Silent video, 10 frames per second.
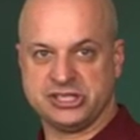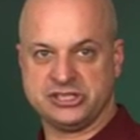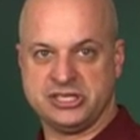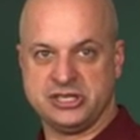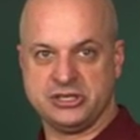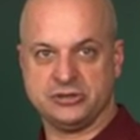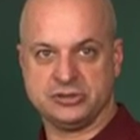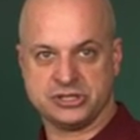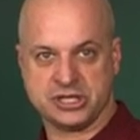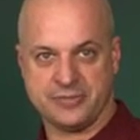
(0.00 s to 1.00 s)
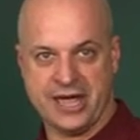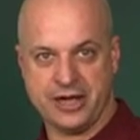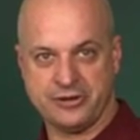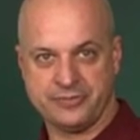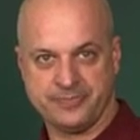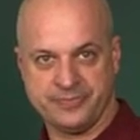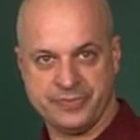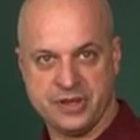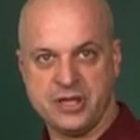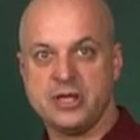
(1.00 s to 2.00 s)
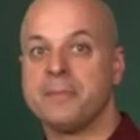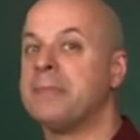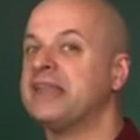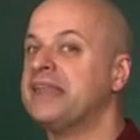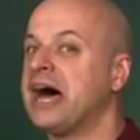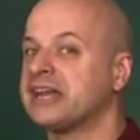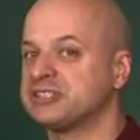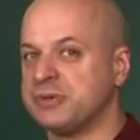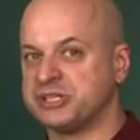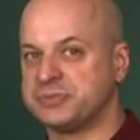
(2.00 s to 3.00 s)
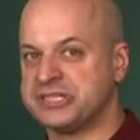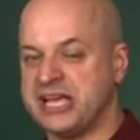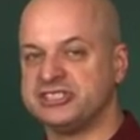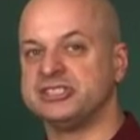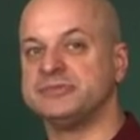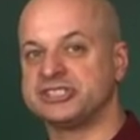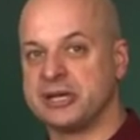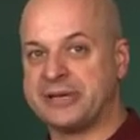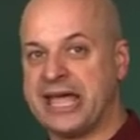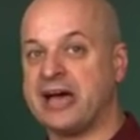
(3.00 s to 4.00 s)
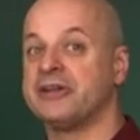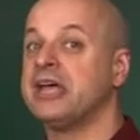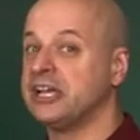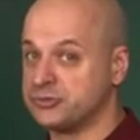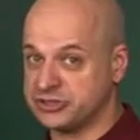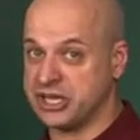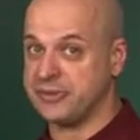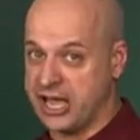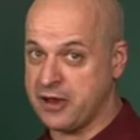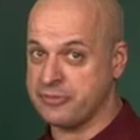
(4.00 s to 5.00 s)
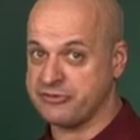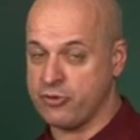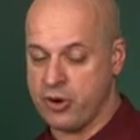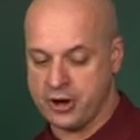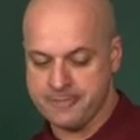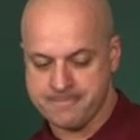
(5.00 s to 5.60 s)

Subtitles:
continue to come out. But not as much potassium is coming out as was coming out before.